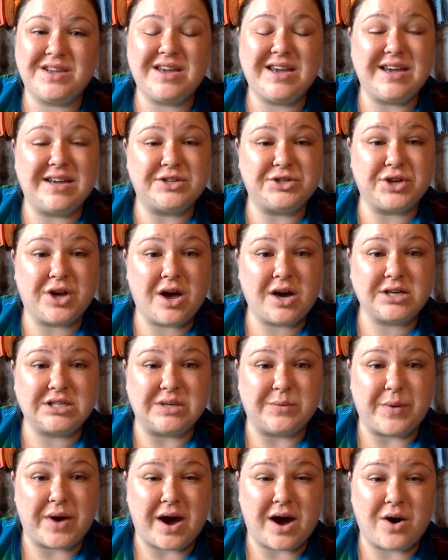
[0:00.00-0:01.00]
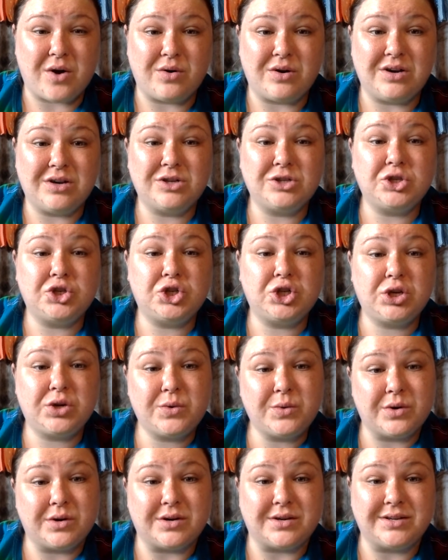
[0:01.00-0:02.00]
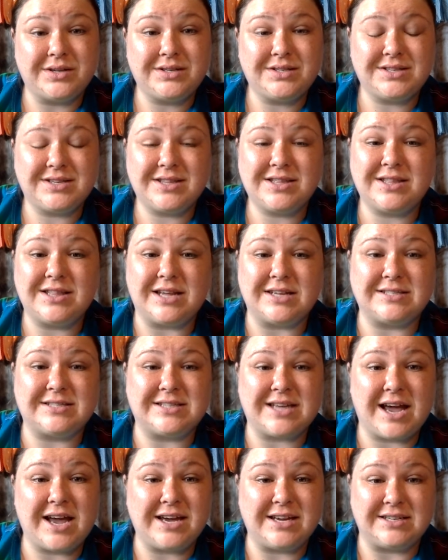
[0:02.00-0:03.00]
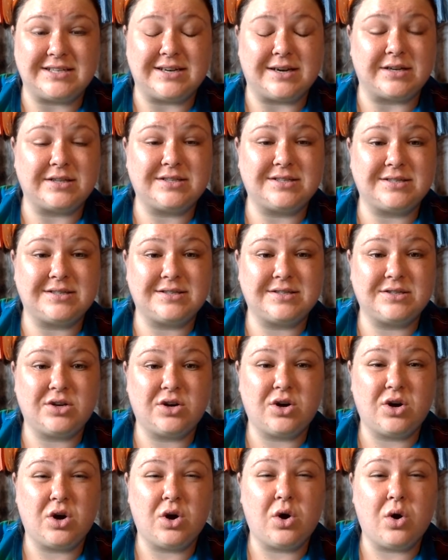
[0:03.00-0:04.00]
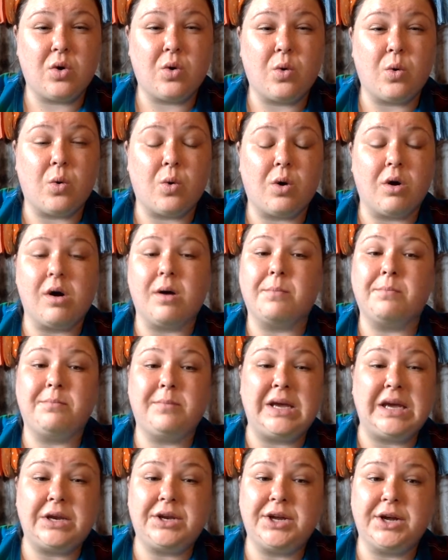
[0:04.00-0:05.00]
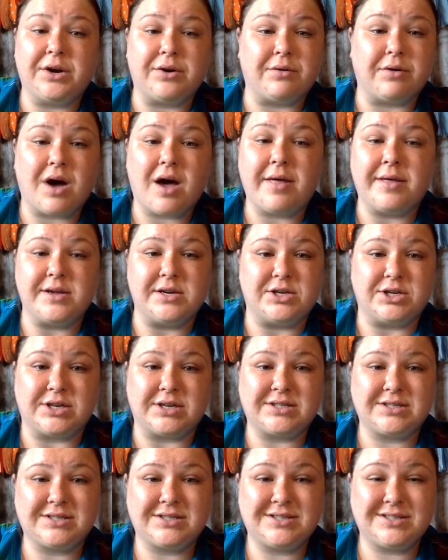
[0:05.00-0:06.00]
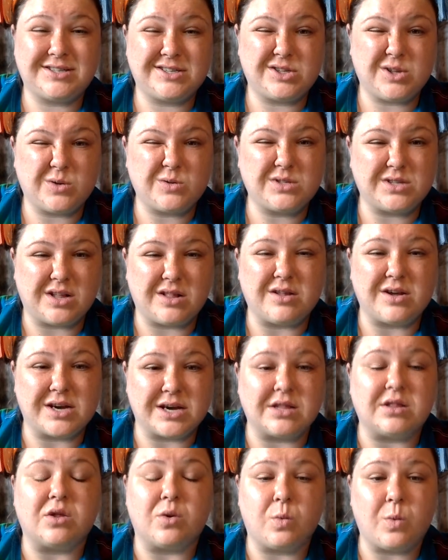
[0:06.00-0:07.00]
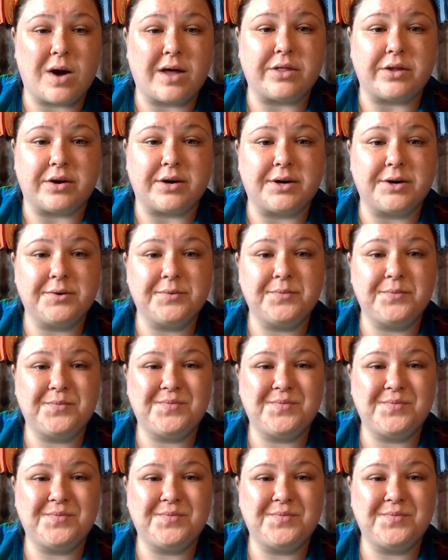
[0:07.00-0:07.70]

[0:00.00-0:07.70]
it talked about tools that scientists or meteorologists, those that look at the weather,